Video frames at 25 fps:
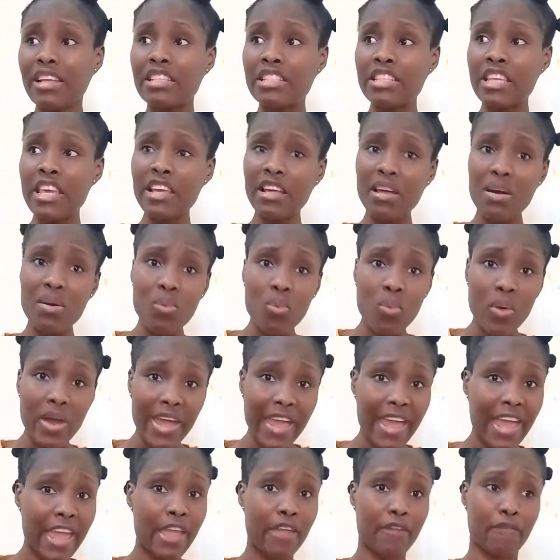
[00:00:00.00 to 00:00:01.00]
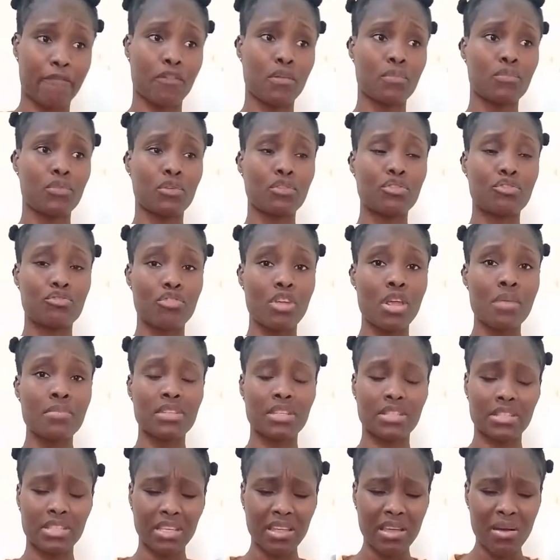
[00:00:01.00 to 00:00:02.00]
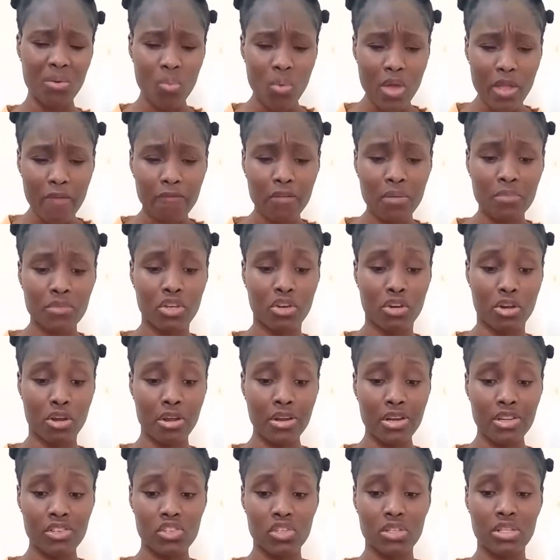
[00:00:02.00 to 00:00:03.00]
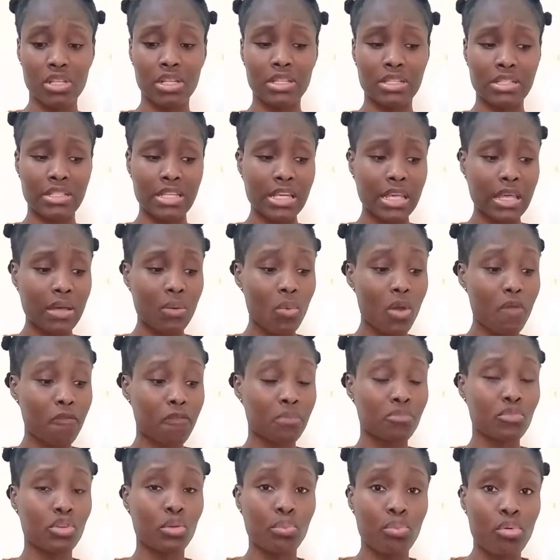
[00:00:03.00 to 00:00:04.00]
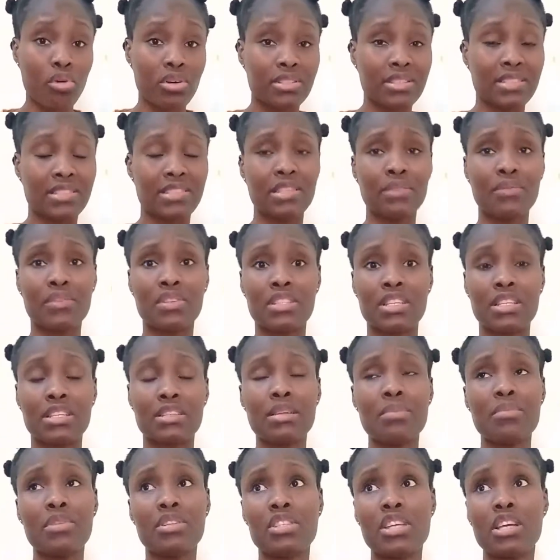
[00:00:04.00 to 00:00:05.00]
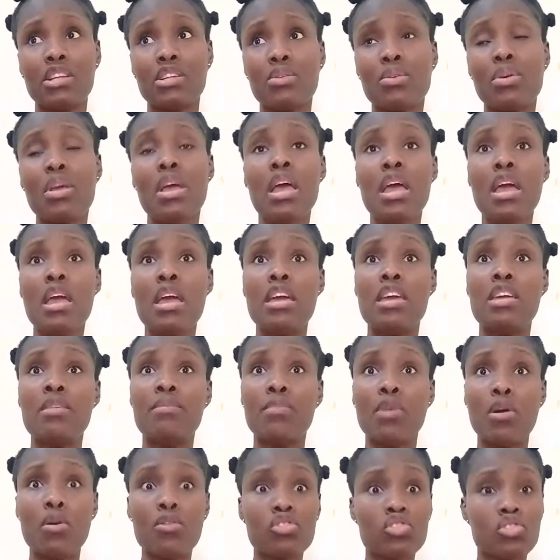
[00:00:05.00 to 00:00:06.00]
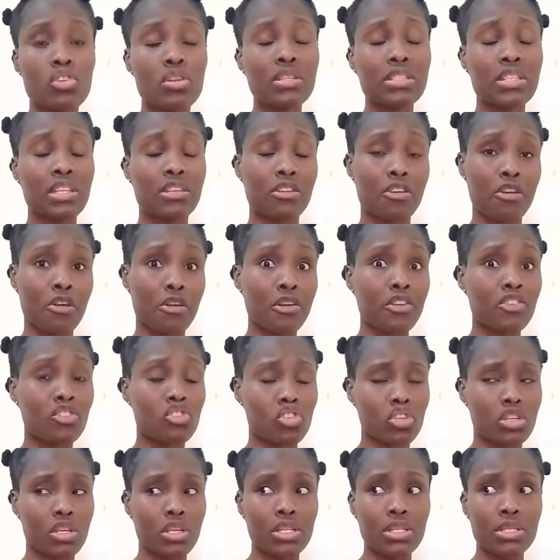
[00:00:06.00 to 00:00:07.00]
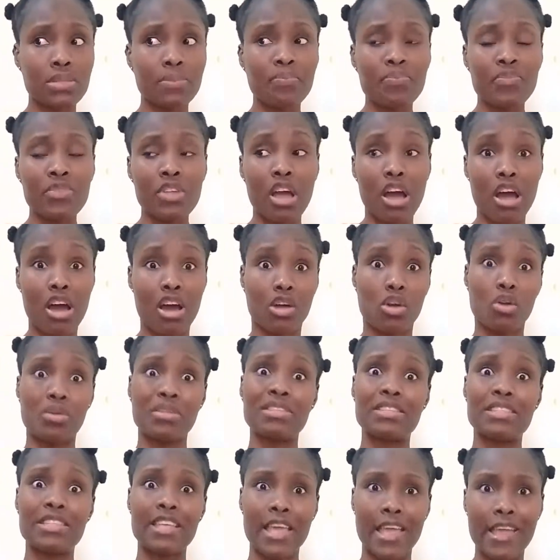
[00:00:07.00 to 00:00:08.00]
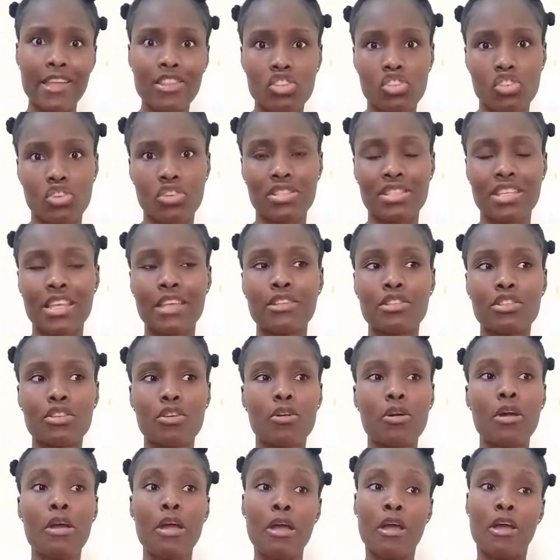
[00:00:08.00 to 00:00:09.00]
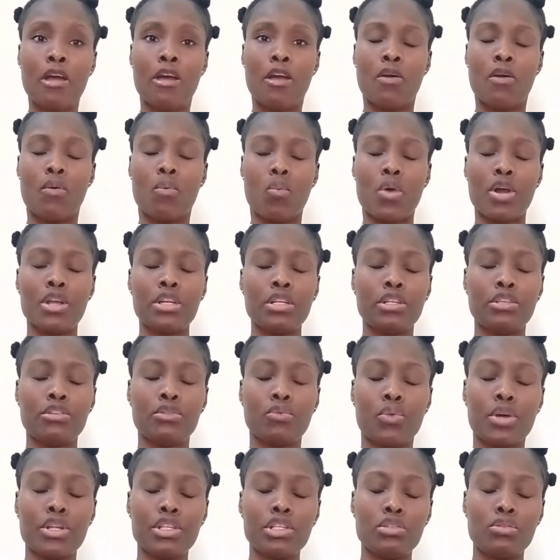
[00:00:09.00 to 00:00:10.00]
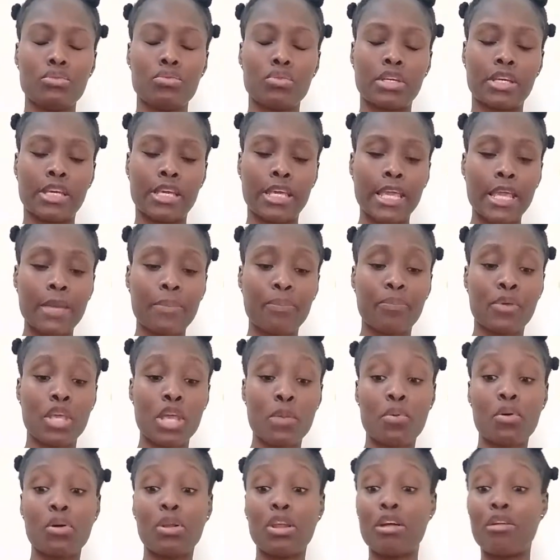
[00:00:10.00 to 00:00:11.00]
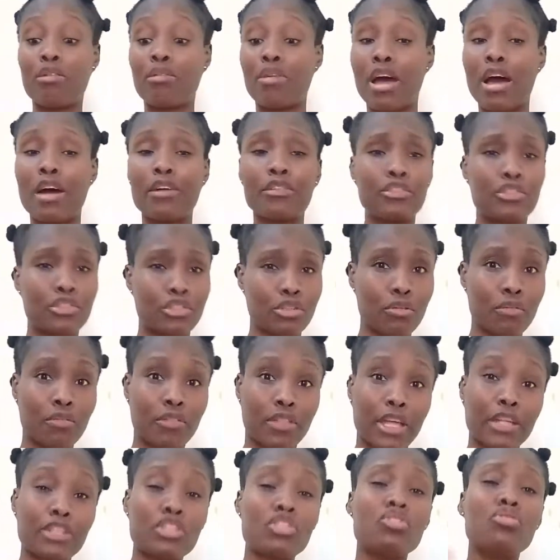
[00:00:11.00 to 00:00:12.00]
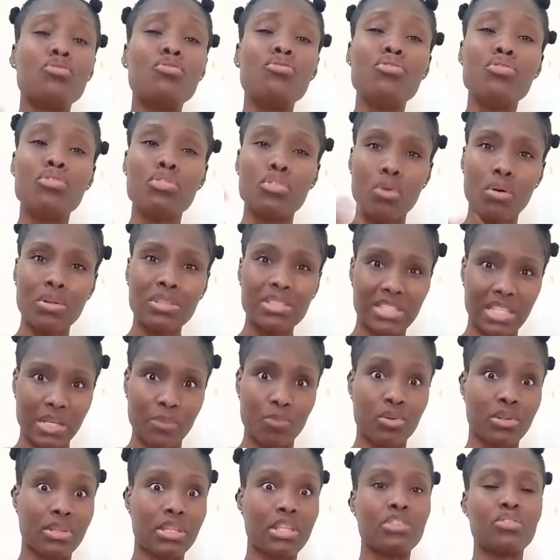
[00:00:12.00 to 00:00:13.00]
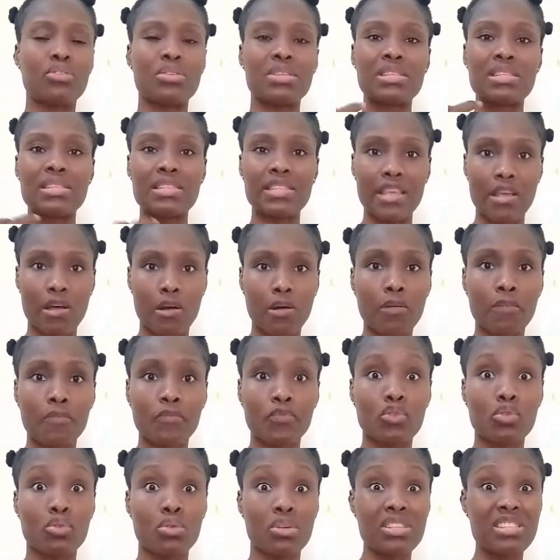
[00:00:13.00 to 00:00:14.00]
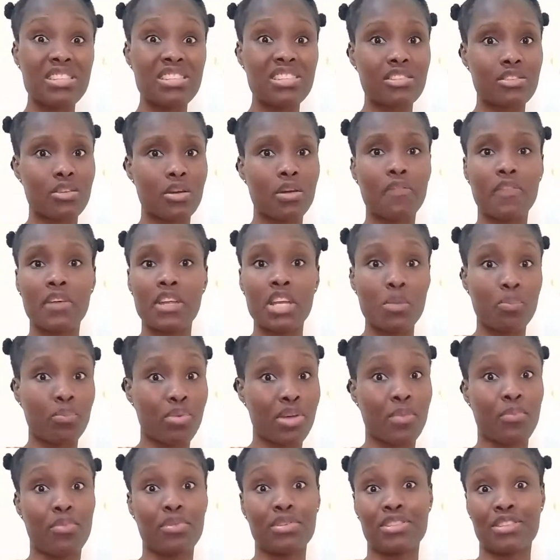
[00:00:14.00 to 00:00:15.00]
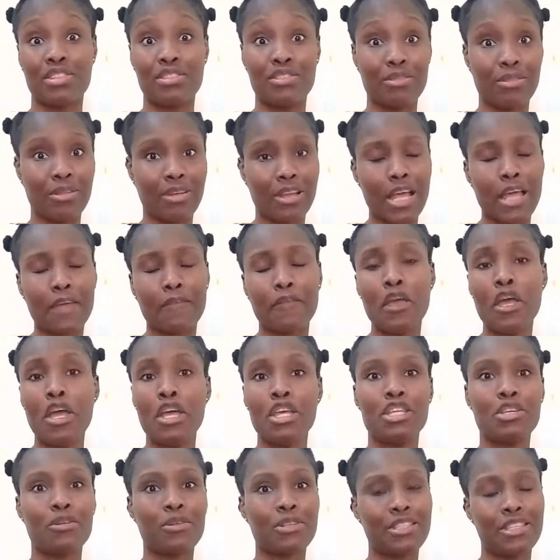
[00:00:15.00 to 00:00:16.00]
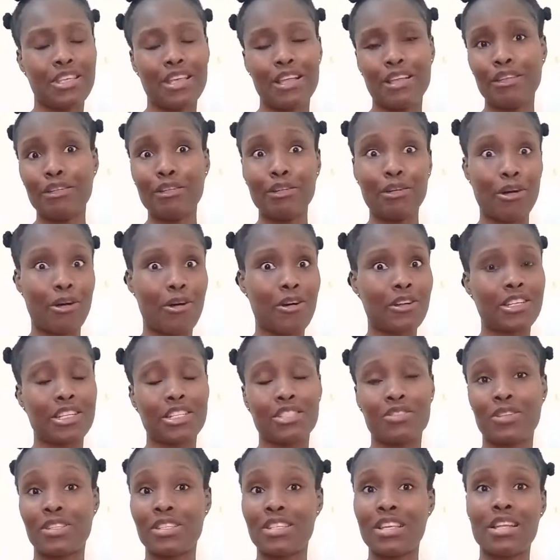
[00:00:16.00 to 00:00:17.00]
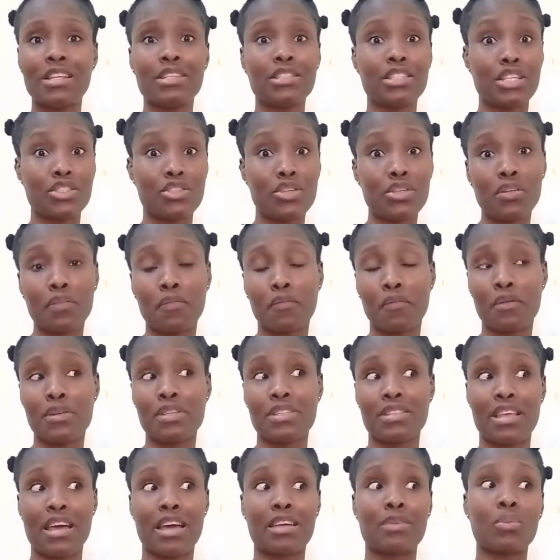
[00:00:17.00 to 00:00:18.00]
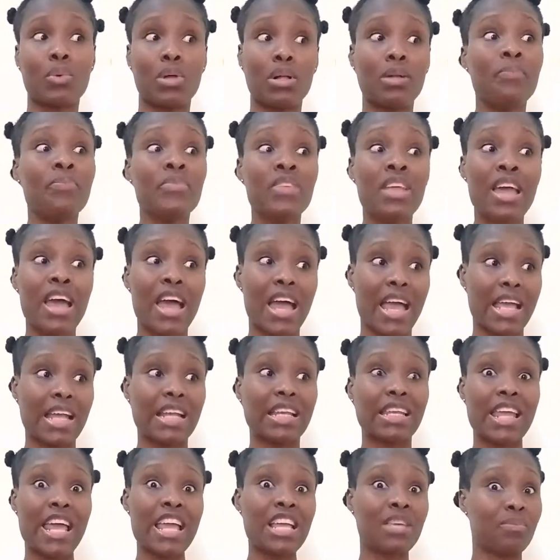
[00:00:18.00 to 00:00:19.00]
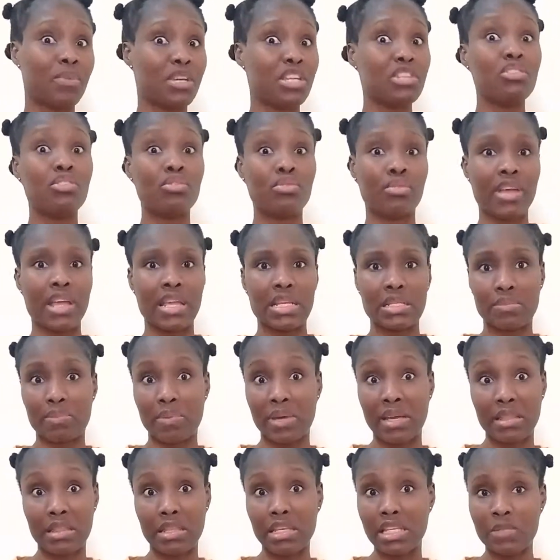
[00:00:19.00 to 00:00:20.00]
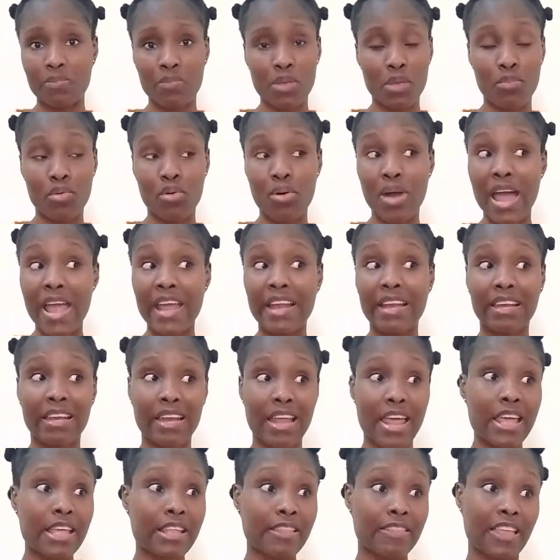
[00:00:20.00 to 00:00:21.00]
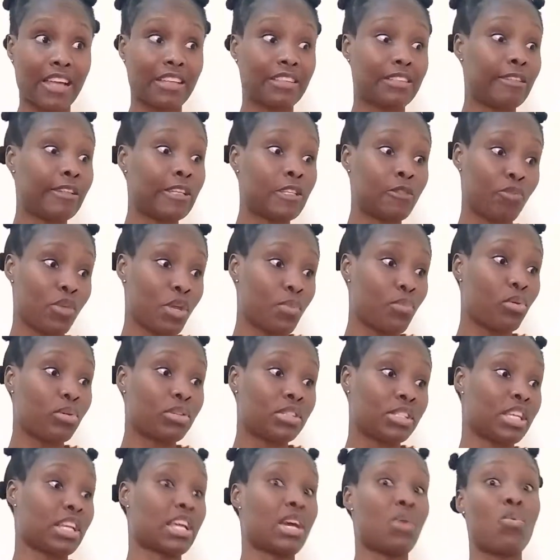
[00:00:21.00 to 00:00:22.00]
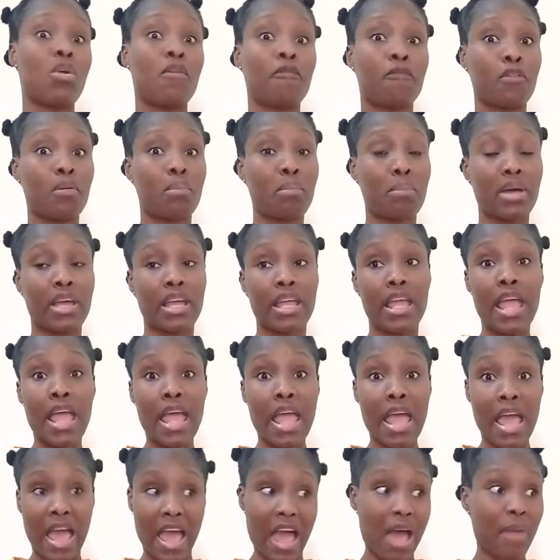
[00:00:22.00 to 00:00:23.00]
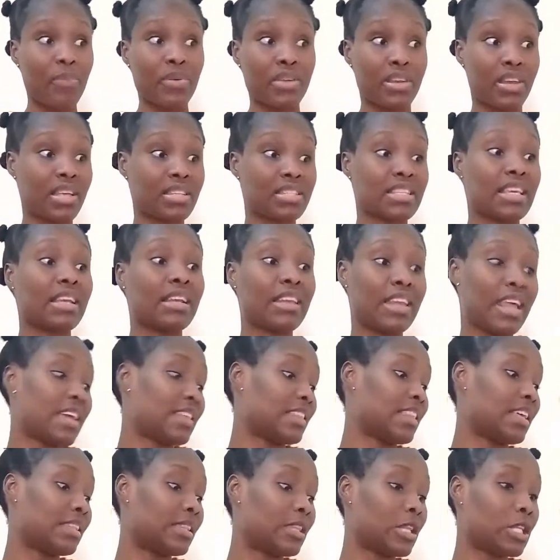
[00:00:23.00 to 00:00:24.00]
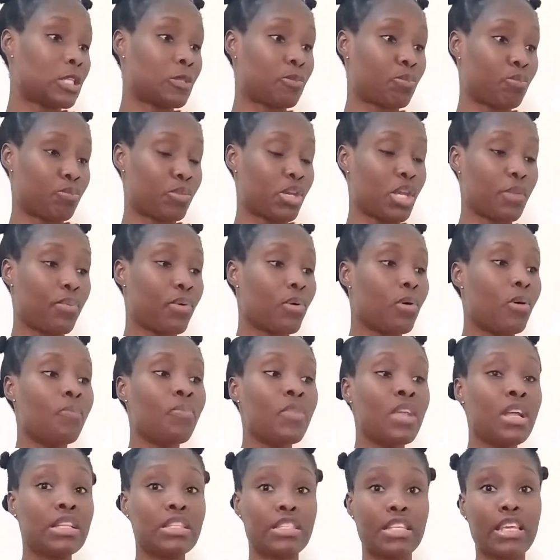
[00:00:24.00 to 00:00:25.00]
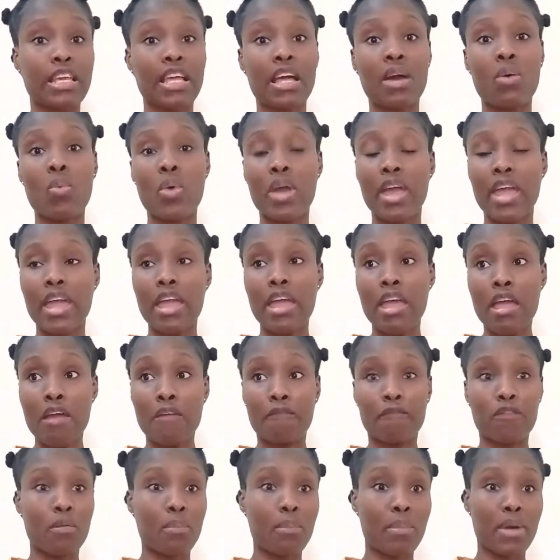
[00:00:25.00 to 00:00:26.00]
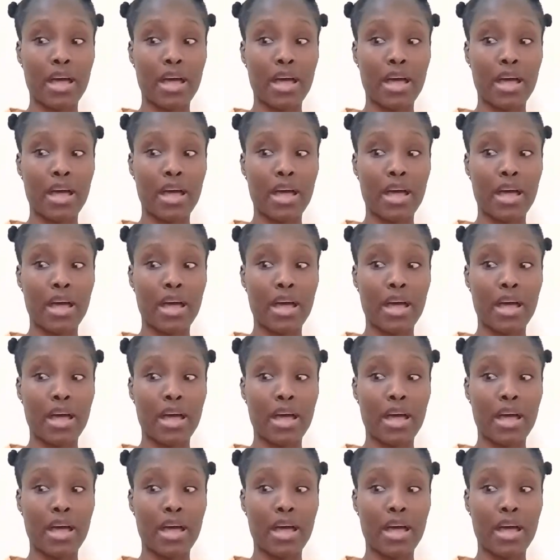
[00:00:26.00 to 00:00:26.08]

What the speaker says: take away from your dreams, they take away from your energy, they take away from your positivity. Let me tell you, emotions and energies are contagious. And so when you keep people around you that you know deep within yourself do not serve any purpose in your life, you're telling God and you're telling the universe that, well, I like being drained by these people. I like that these people take away from my happiness. I like that these people take away from